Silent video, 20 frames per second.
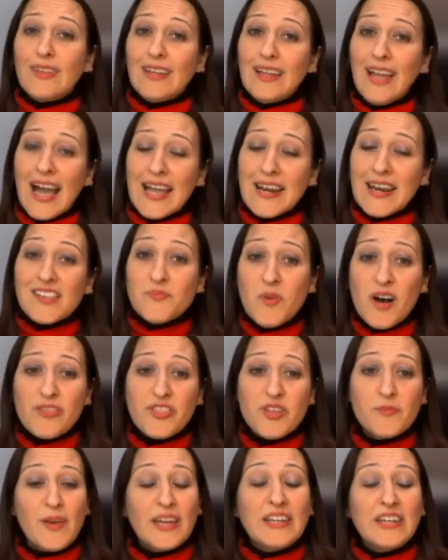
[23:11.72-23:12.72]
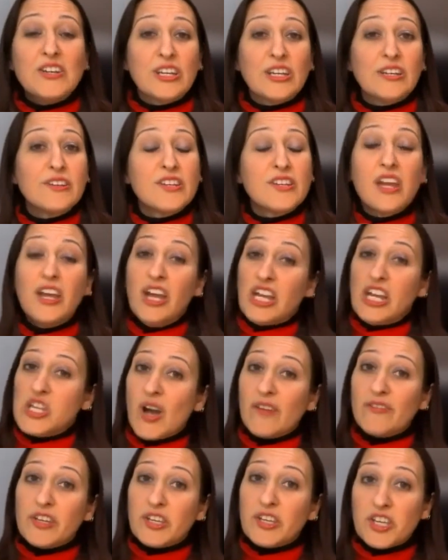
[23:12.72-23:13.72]
And as Martha mentioned, you
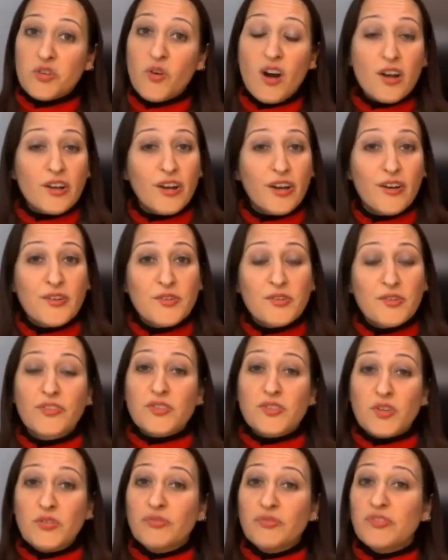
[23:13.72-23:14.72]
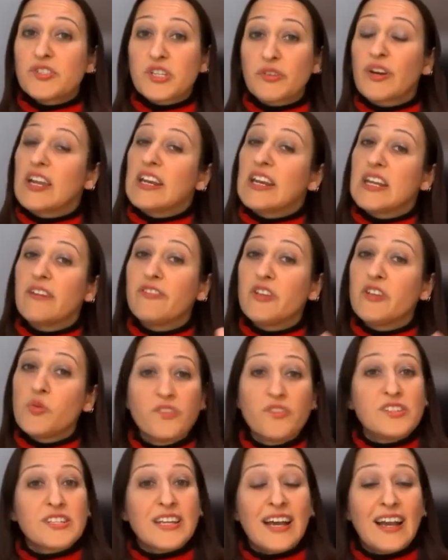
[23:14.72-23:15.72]
have a QR code that's on the screen if you
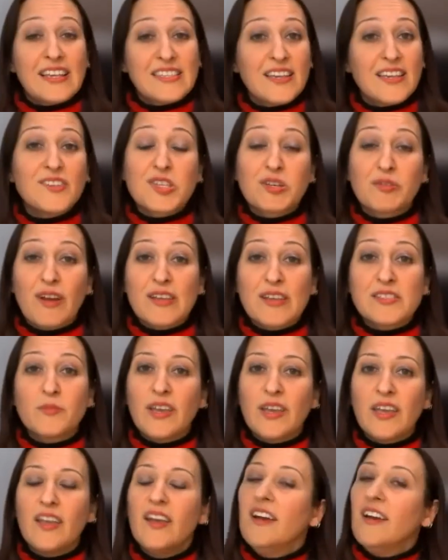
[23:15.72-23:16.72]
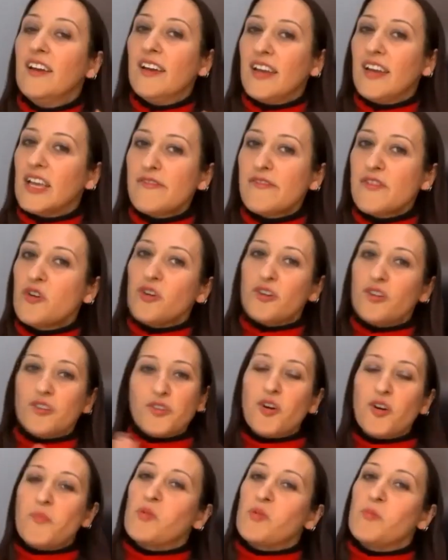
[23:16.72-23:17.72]
want to access the recipe. If not,
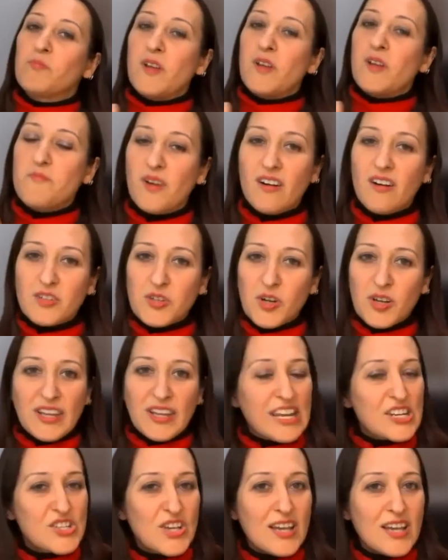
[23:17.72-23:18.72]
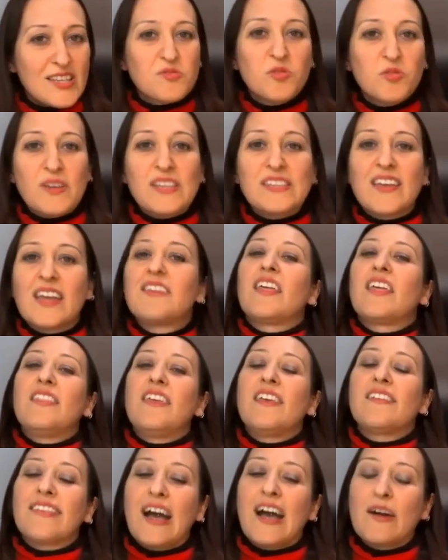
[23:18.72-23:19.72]
not a problem. Our colleague Jess will be sending
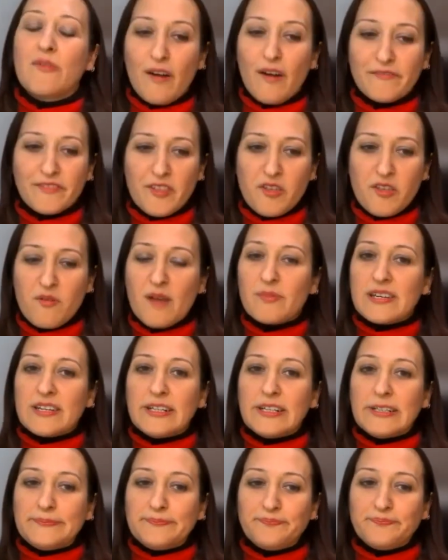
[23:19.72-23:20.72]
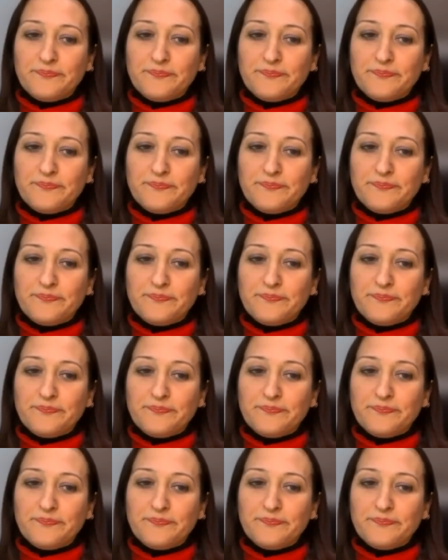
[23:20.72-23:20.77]
these out after the webinar.